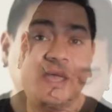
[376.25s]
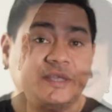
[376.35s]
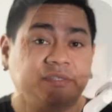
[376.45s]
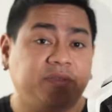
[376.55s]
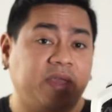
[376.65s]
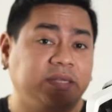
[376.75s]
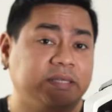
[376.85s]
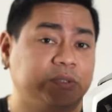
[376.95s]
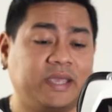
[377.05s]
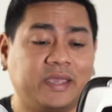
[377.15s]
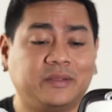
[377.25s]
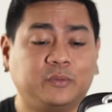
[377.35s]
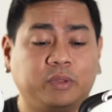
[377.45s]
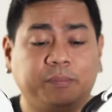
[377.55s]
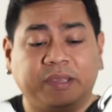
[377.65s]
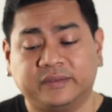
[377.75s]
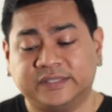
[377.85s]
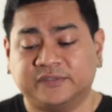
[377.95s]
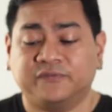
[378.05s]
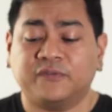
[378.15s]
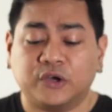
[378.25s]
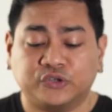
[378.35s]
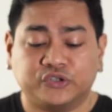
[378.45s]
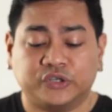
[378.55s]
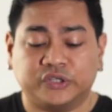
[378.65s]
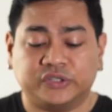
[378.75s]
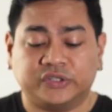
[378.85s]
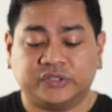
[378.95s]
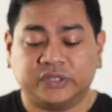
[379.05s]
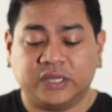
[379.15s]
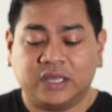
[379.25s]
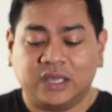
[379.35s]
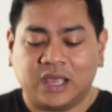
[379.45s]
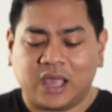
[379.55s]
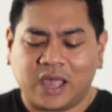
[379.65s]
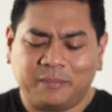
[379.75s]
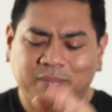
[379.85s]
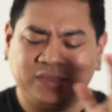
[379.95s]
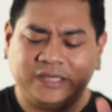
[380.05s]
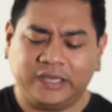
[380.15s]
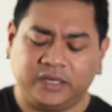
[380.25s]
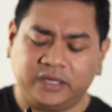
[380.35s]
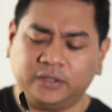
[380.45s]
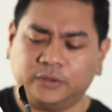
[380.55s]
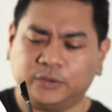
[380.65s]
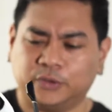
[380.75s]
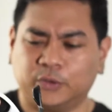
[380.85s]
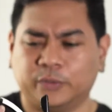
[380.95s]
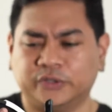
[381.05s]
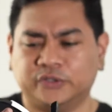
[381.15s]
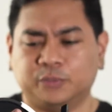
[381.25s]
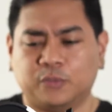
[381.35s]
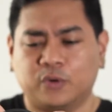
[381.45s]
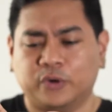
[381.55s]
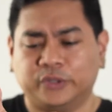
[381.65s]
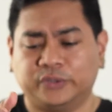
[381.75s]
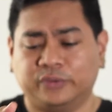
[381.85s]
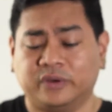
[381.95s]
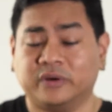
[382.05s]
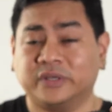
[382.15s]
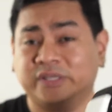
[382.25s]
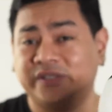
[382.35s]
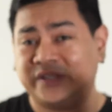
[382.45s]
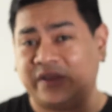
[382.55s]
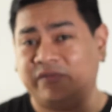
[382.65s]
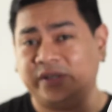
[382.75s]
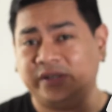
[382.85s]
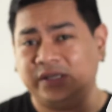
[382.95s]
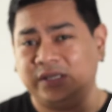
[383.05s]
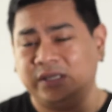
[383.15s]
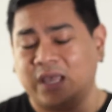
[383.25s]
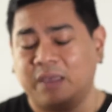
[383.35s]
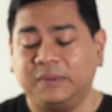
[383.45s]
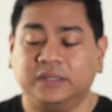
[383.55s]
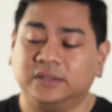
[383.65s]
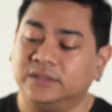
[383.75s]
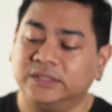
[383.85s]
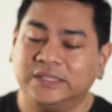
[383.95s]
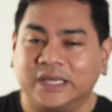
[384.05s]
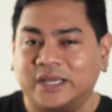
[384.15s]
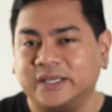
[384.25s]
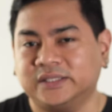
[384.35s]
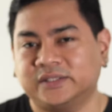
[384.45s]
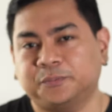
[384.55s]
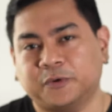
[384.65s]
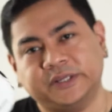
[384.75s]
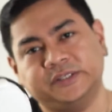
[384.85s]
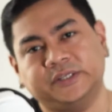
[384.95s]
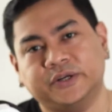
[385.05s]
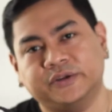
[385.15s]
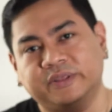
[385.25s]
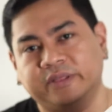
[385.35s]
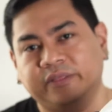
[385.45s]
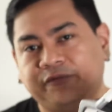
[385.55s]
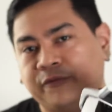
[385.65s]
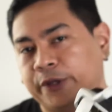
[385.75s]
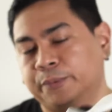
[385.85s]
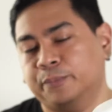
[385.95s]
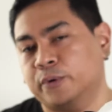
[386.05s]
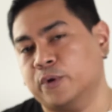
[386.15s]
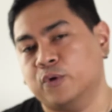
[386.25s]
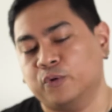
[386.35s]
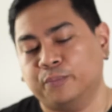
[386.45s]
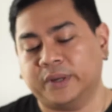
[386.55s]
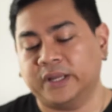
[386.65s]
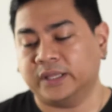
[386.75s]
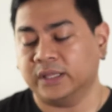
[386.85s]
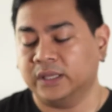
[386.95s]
Aesthetics and with basic functions, I'm leaning towards more to the Arctis 7. I mean, yeah, it's pricier than the VoidPRO, but